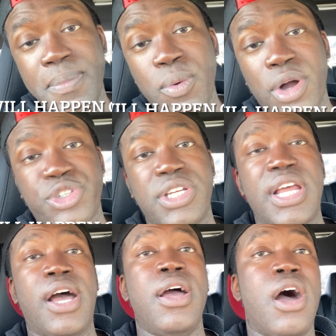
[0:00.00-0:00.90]
be watching
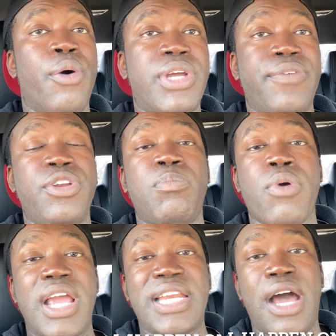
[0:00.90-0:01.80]
that. I will give you the
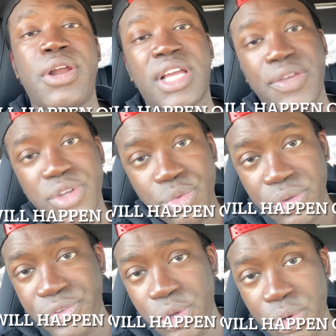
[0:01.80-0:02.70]
breakdown. I'll give you the
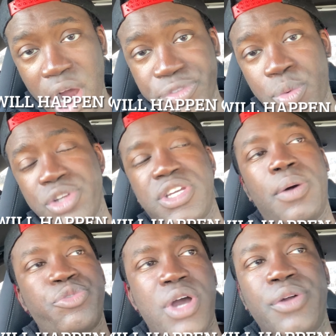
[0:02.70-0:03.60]
review after watching.
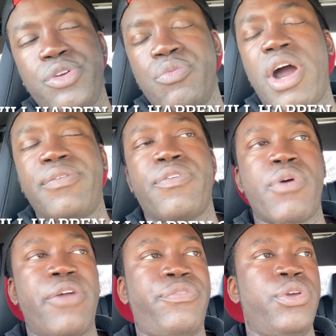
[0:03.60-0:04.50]
I'll try to do round for
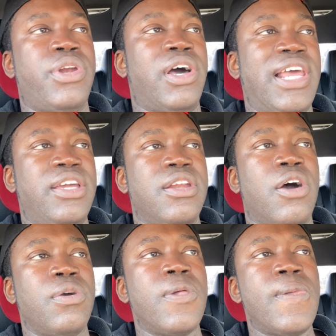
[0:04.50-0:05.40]
round for you and I'll let you know.